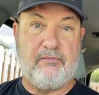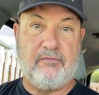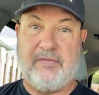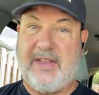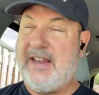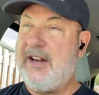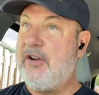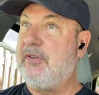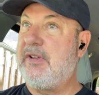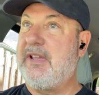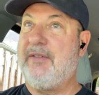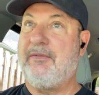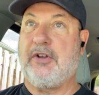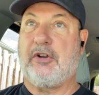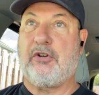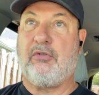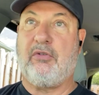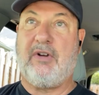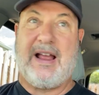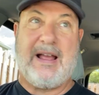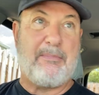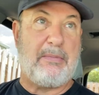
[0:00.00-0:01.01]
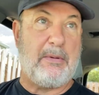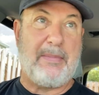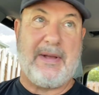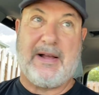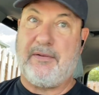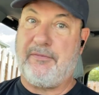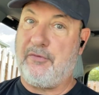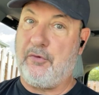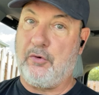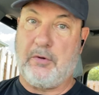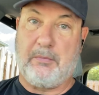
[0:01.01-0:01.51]
They don't give a crap
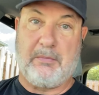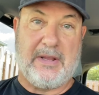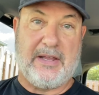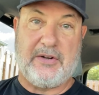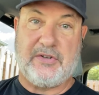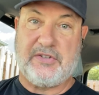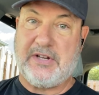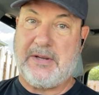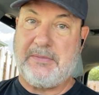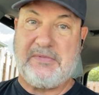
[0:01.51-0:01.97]
about form letters.